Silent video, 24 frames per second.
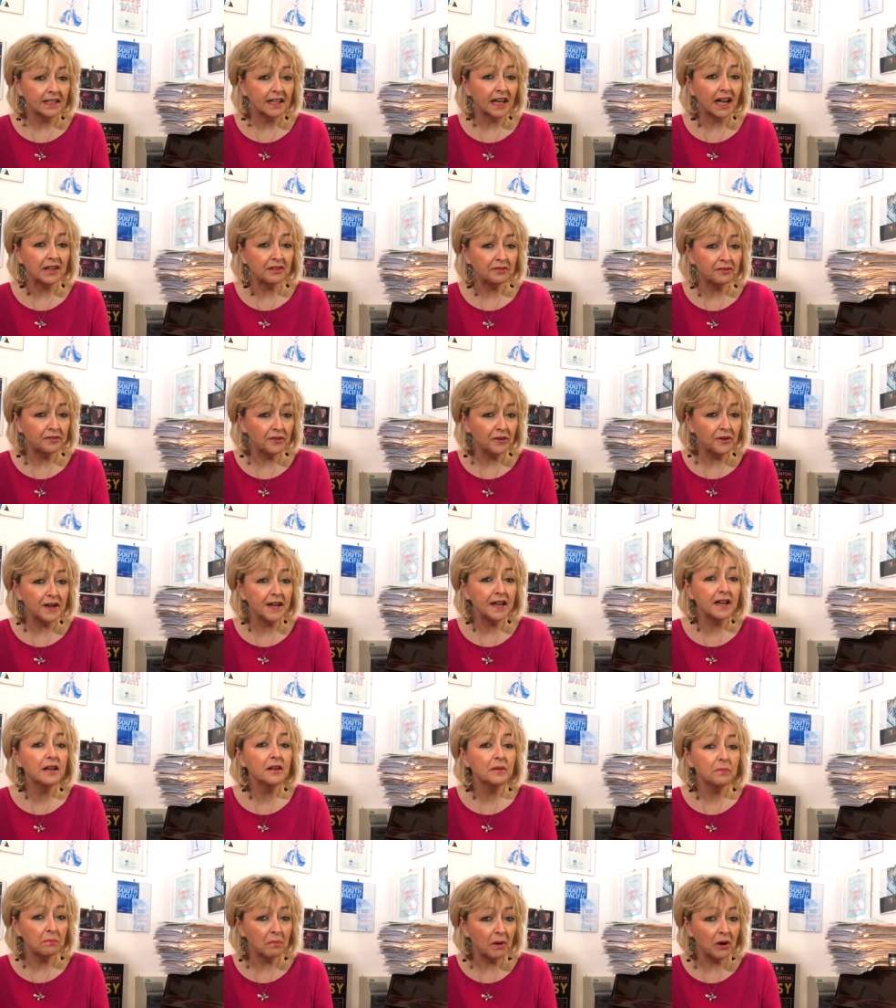And Feuer,
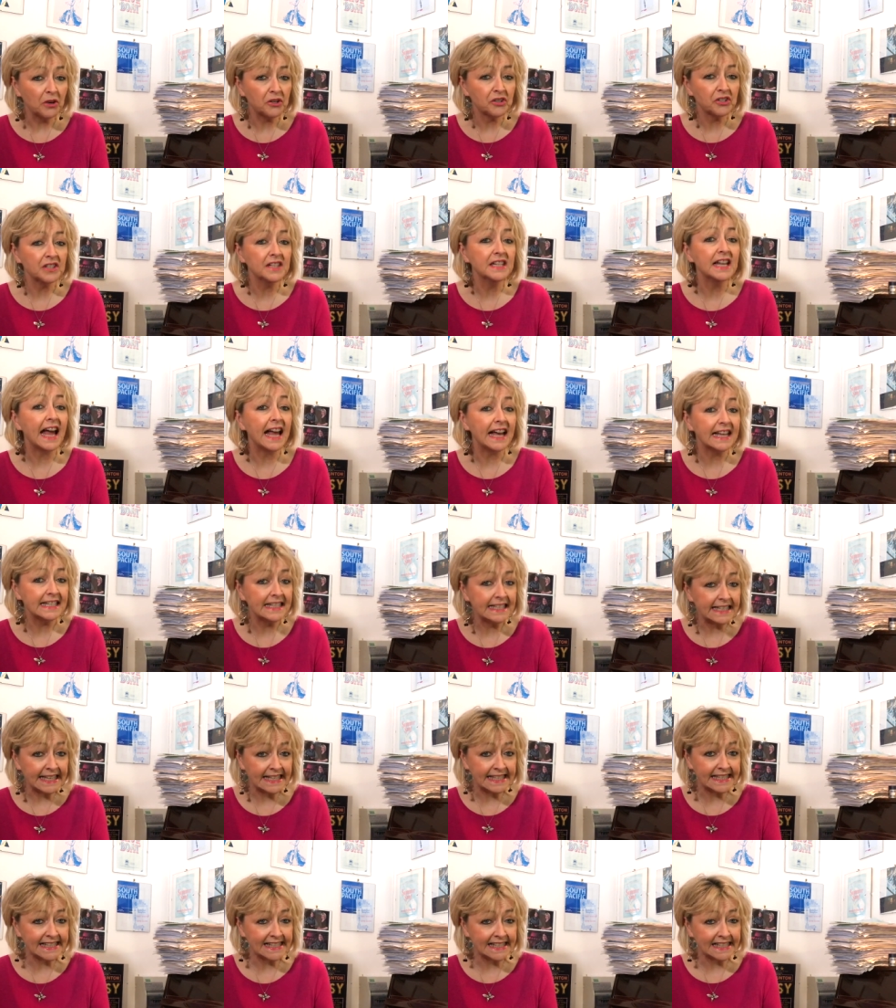Martin and
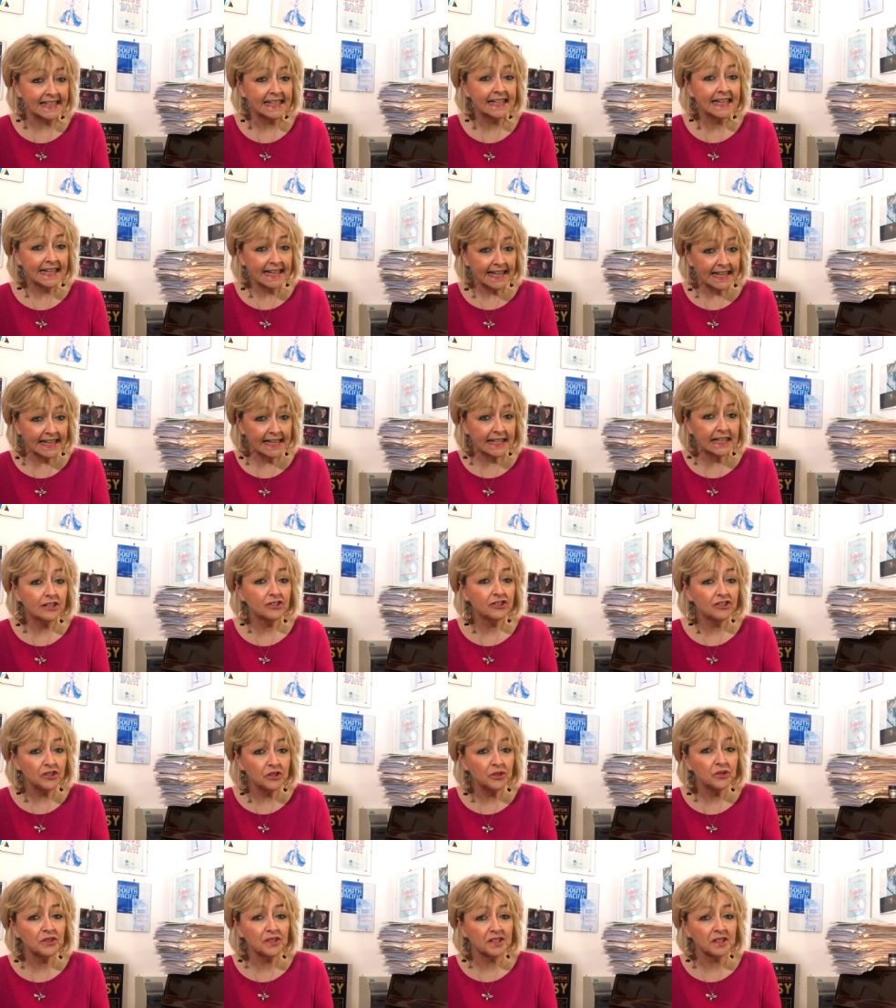Loesser each
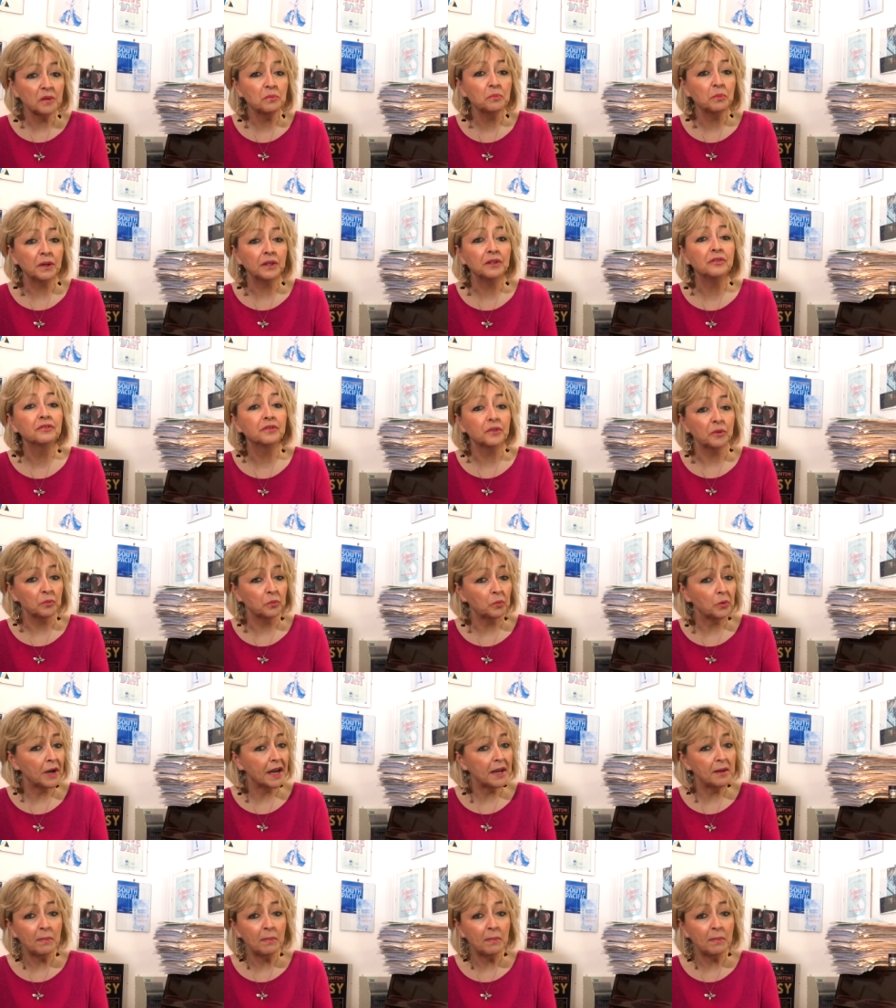knew someone from way